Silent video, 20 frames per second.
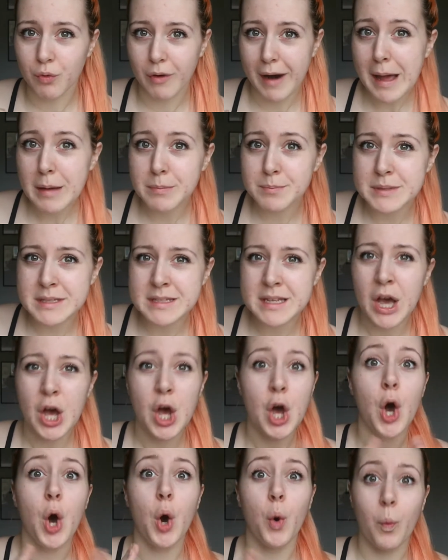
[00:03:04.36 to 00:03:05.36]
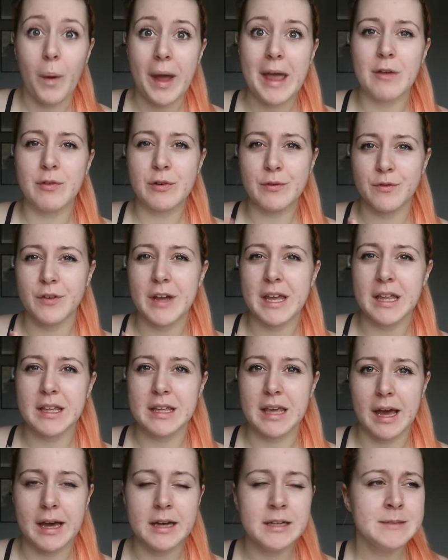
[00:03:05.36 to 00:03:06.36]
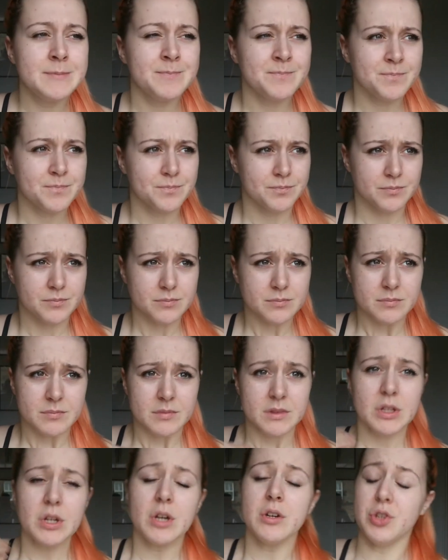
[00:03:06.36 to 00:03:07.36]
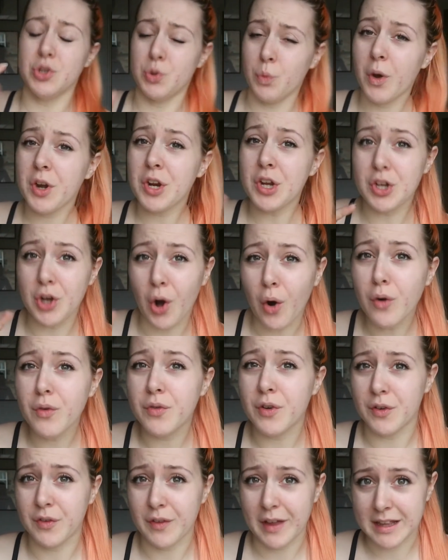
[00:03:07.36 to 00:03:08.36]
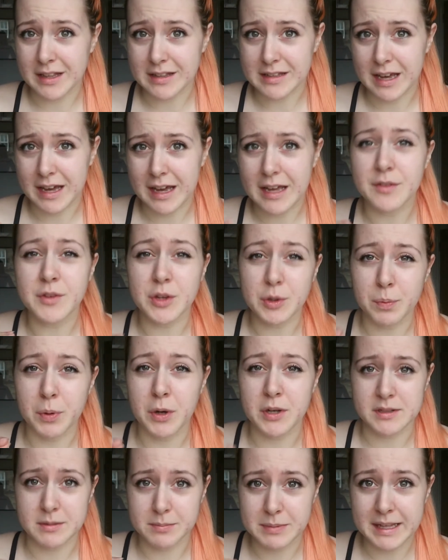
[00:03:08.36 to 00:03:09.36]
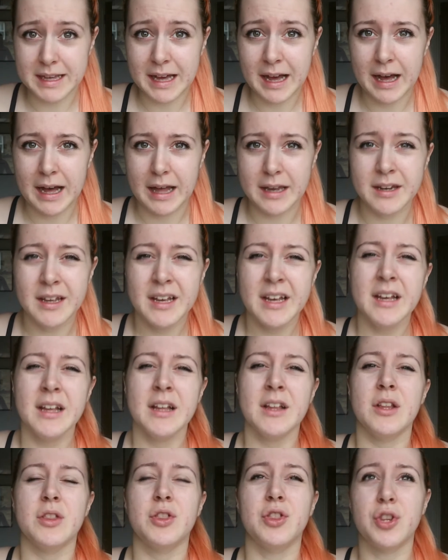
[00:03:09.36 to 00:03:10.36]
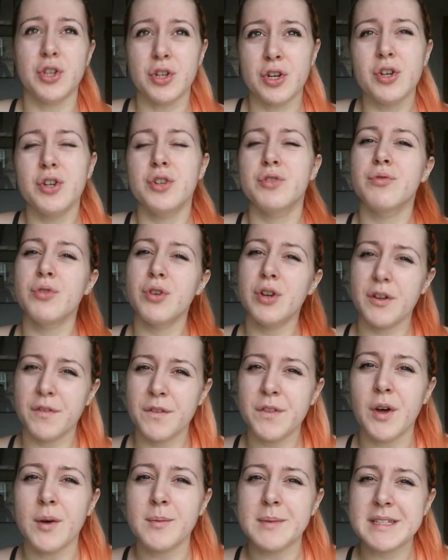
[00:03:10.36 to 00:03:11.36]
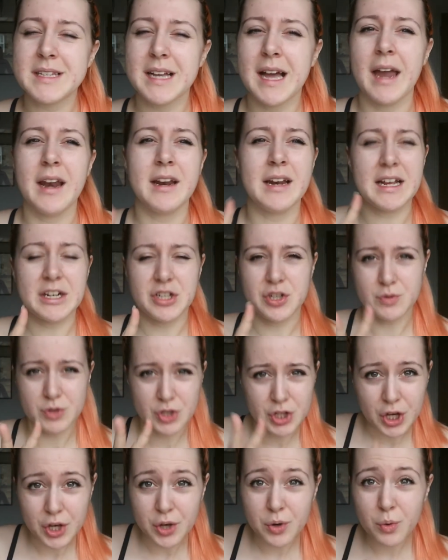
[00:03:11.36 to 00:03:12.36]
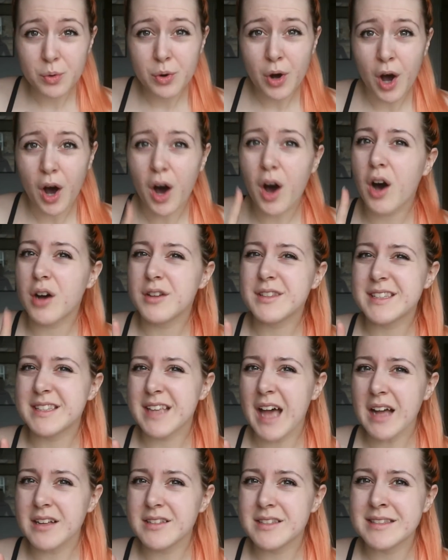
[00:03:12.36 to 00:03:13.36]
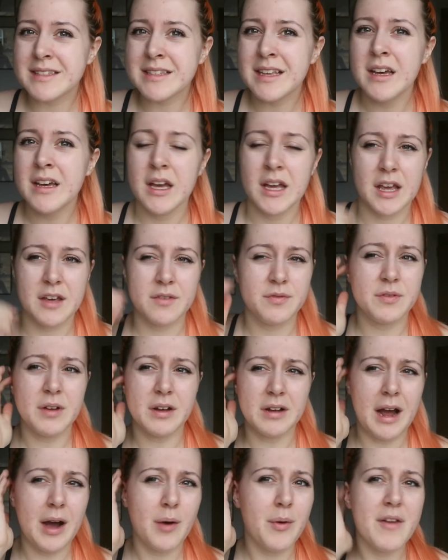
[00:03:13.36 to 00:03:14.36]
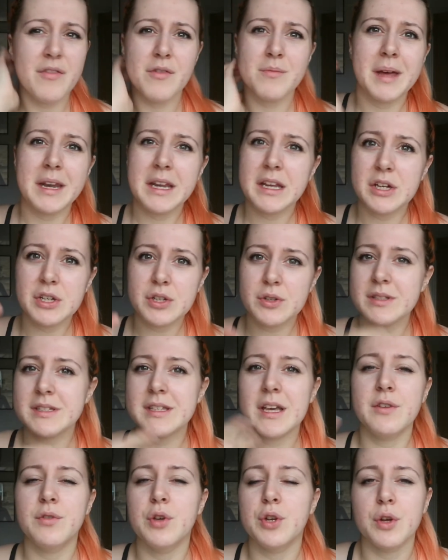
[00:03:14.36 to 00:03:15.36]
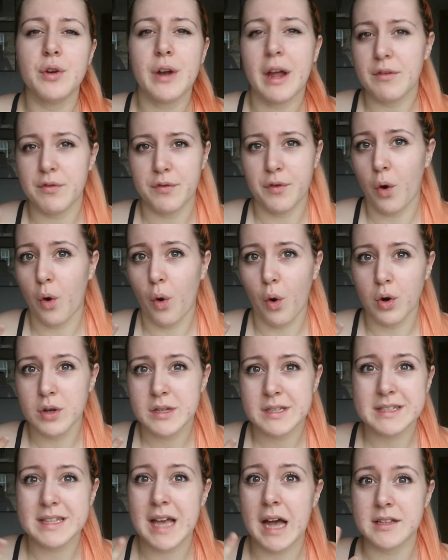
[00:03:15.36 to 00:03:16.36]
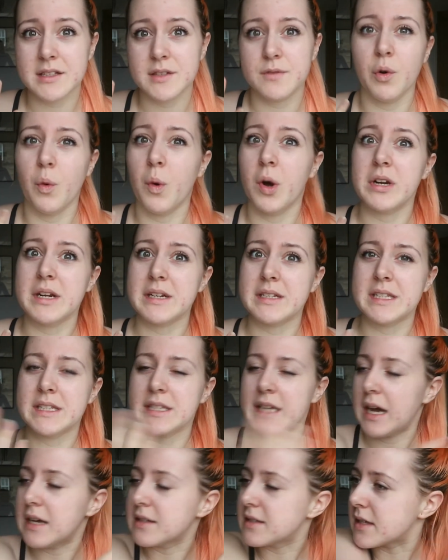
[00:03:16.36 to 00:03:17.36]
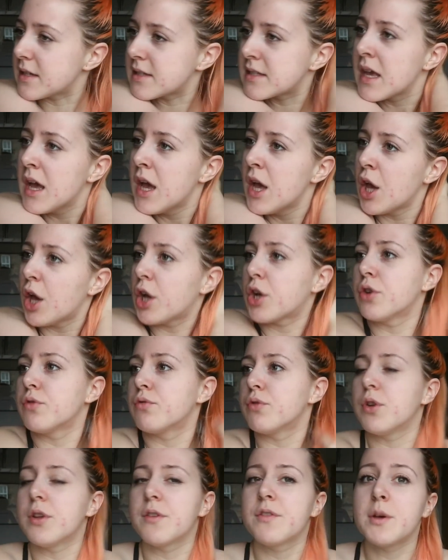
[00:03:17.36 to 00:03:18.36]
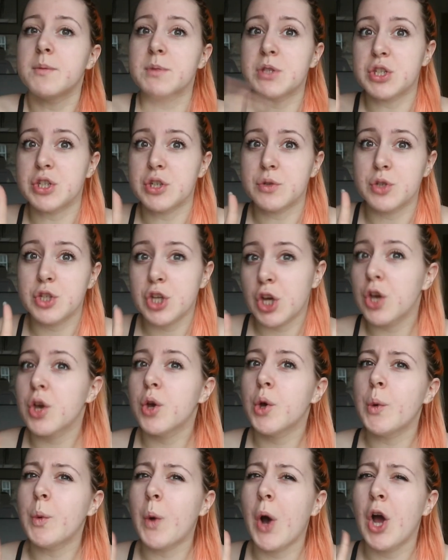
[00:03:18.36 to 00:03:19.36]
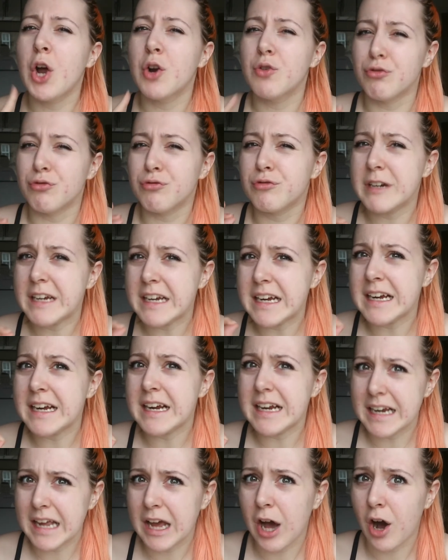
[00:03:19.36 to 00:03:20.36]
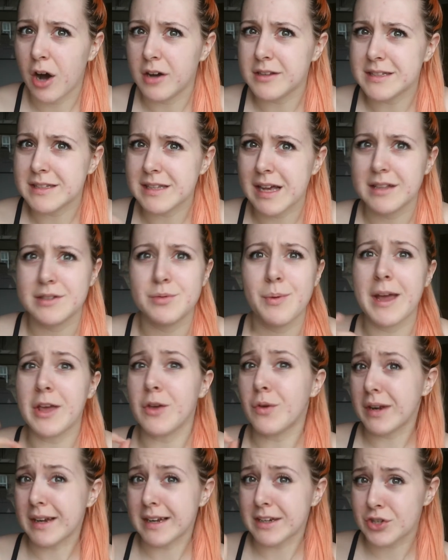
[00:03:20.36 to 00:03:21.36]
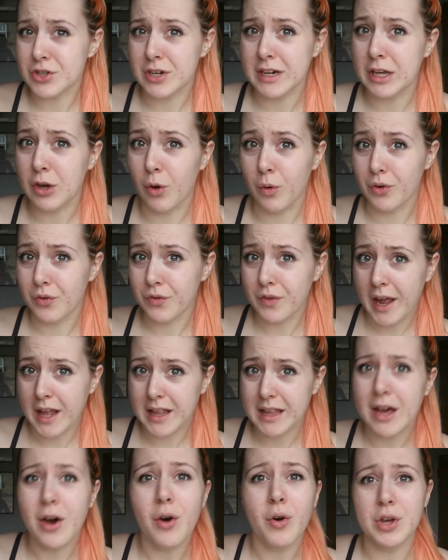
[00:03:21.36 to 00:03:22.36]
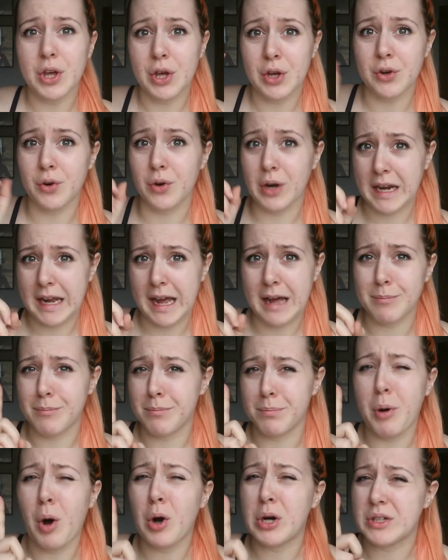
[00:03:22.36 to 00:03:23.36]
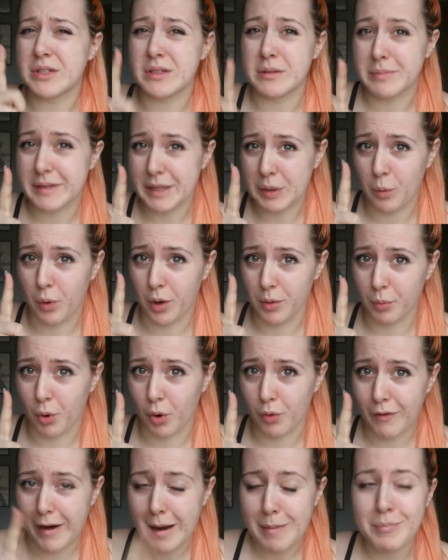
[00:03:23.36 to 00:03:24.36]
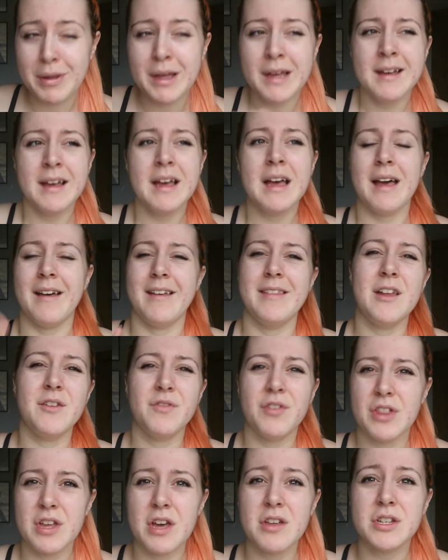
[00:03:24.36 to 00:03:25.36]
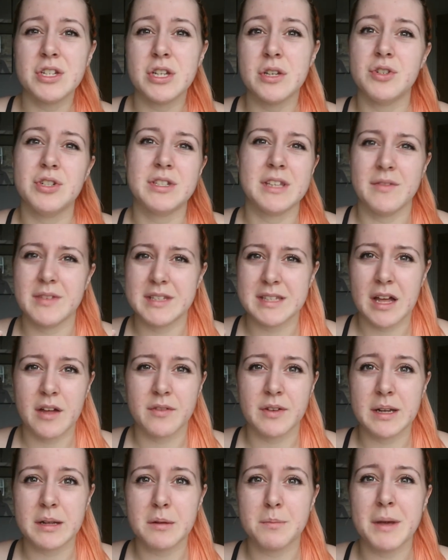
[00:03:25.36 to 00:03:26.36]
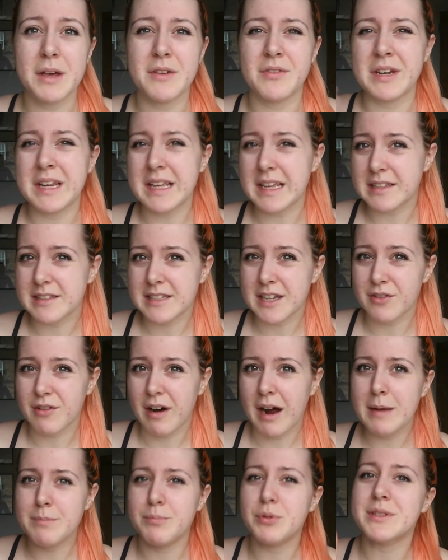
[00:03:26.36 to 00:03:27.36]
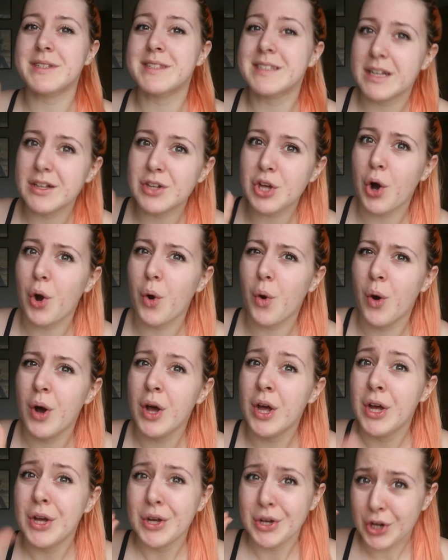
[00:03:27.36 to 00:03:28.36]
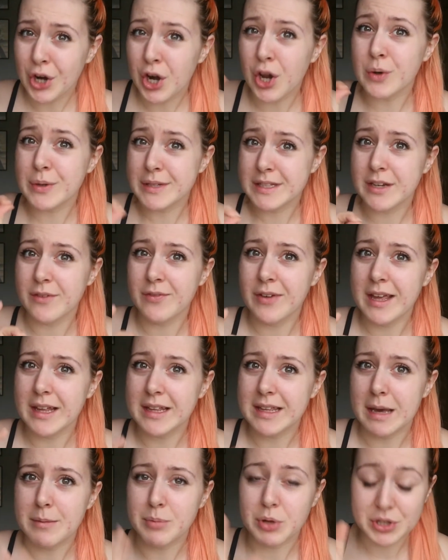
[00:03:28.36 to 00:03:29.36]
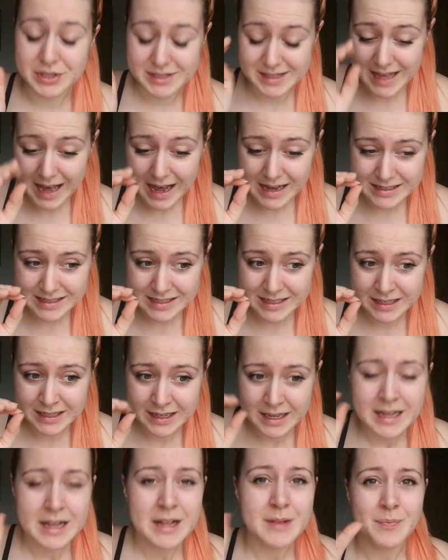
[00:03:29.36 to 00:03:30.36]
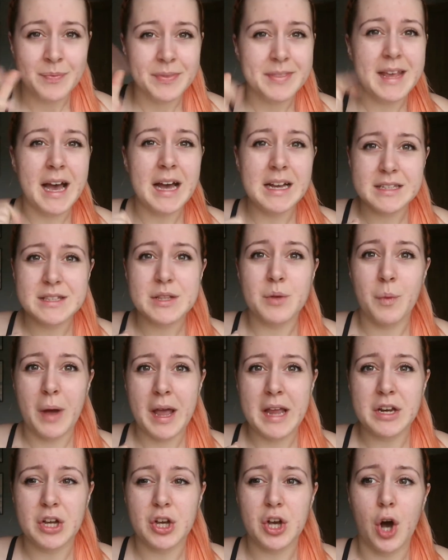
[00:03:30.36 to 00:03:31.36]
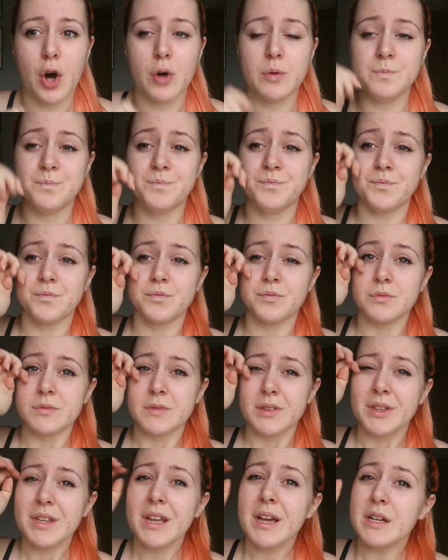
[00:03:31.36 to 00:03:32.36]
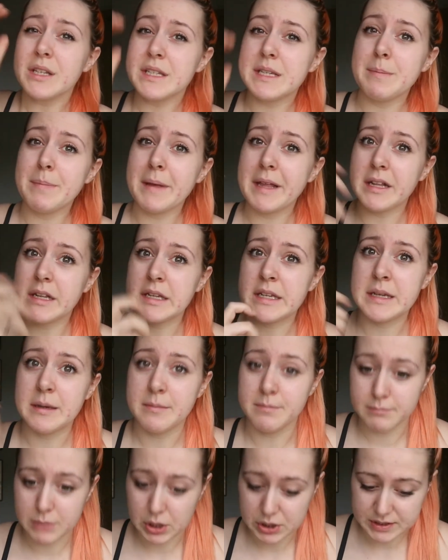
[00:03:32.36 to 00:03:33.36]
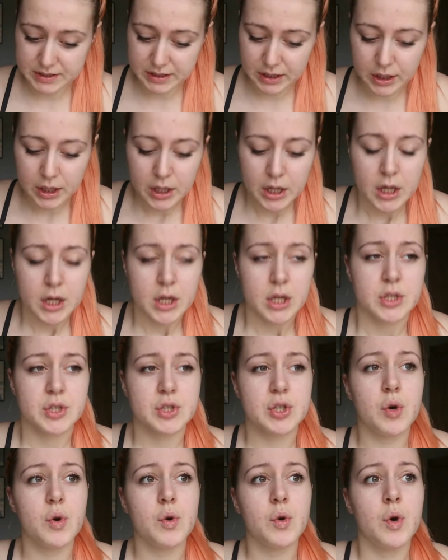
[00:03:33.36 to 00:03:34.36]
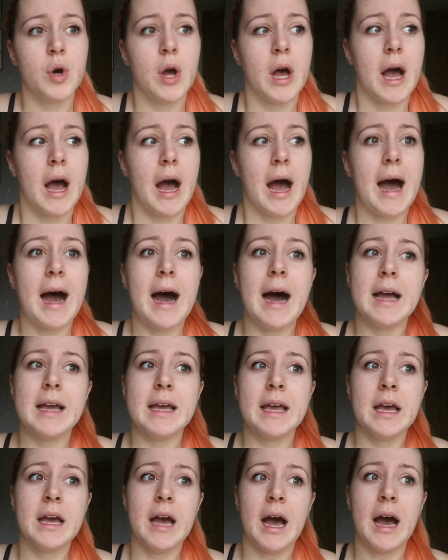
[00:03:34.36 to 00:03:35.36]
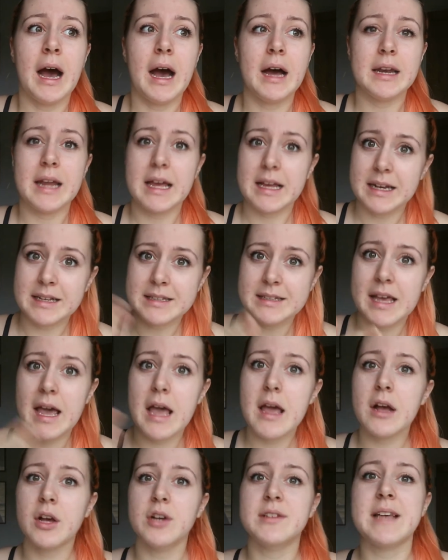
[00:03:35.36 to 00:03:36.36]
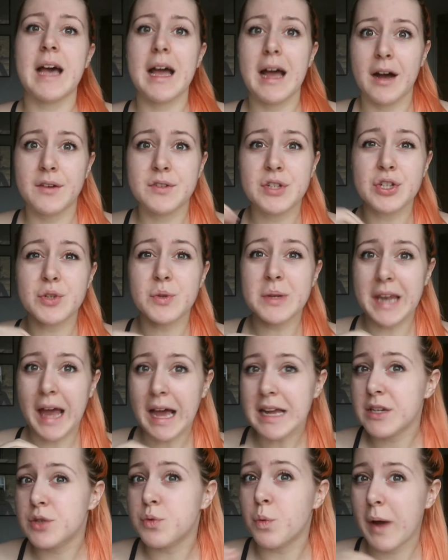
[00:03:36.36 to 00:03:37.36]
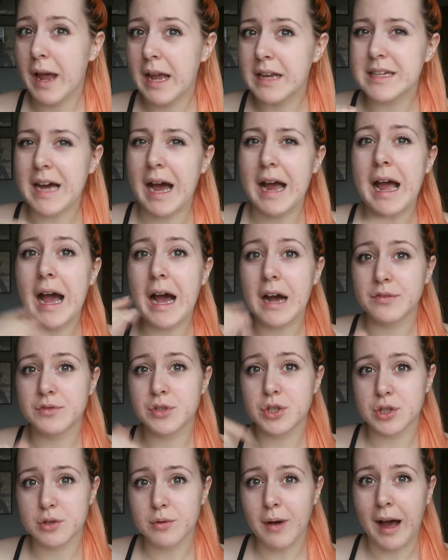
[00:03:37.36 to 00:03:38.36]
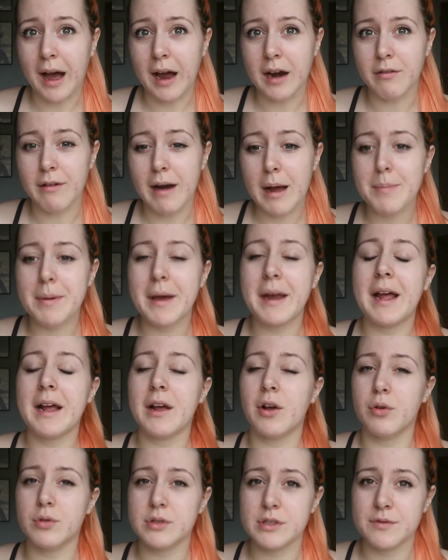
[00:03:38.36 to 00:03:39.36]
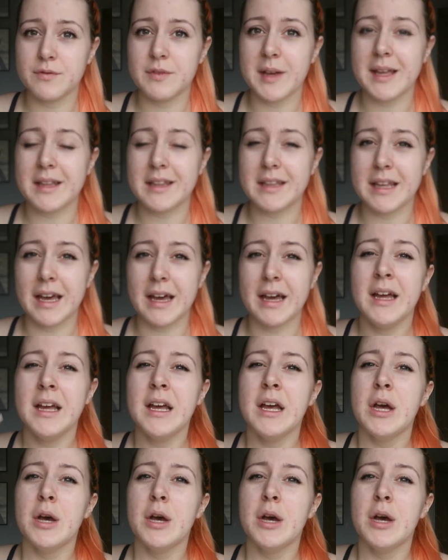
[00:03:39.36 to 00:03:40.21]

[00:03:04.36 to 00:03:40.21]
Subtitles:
reps away from failure. You want to go for failure if you possibly can. The good rule of thumb is to kind of like do two hard sets. If however many you're doing, say if you're doing like four sets for one exercises, a good rule of thumb is to do two really hard sets where you literally go to failure, or you could only get possibly one more rep. And then for the other two, just give yourself a little bit of an easier ride, but still go close to failure, because that is the way to go to build muscle. So because I have to do lightweight, I have to do high rep, and I go to failure.